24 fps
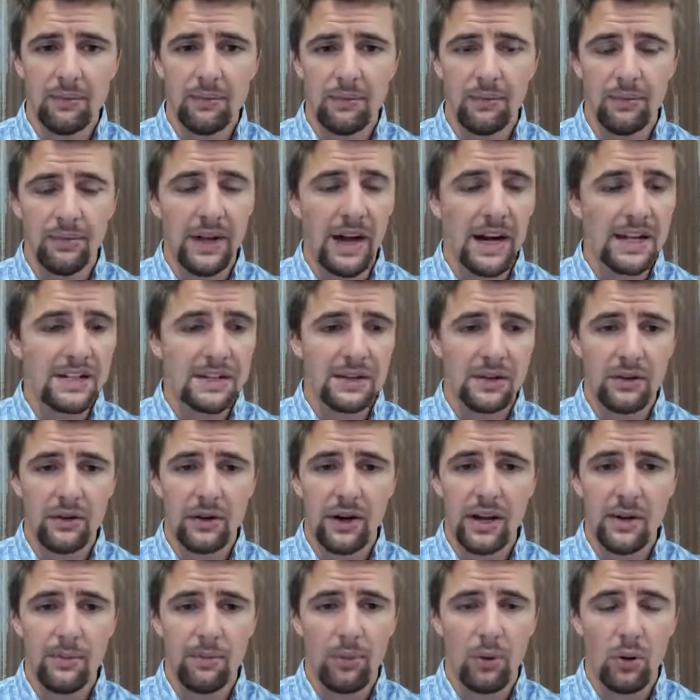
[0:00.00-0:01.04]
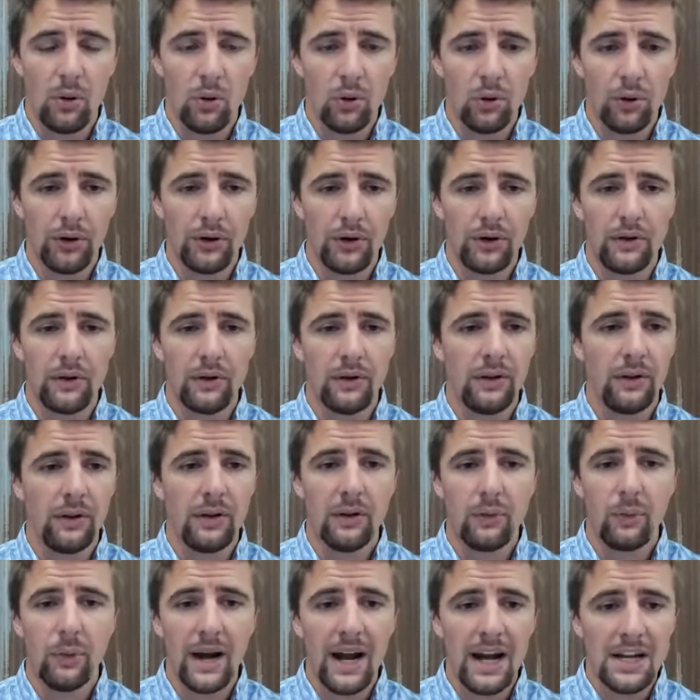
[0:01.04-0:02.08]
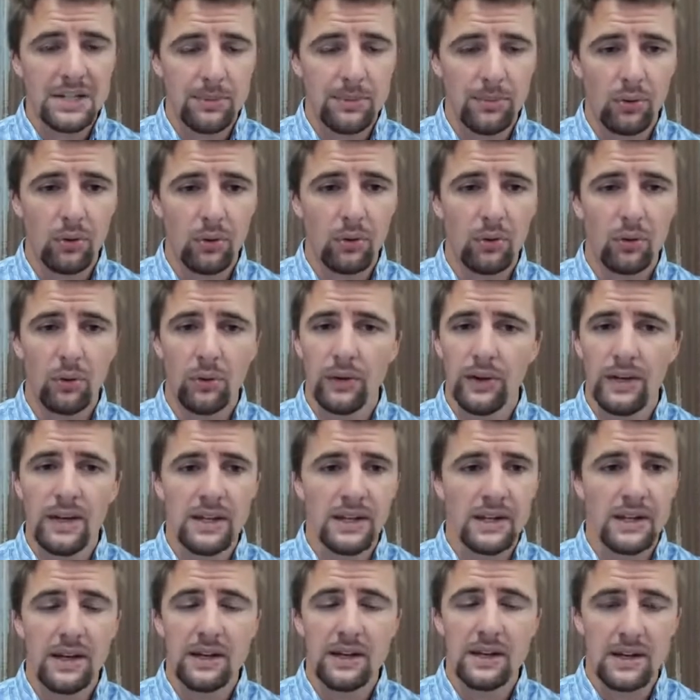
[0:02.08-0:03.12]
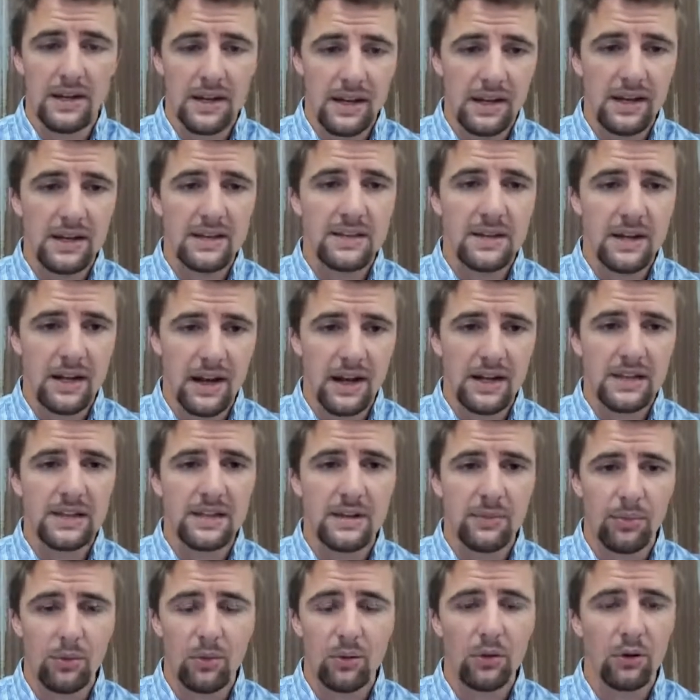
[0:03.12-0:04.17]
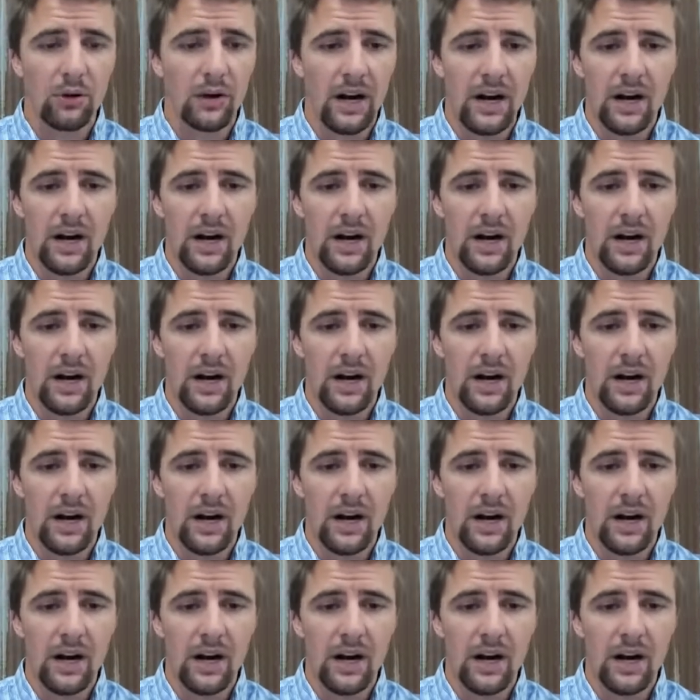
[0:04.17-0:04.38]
that's a great puller. The ratchet pull, it is an excellent puller.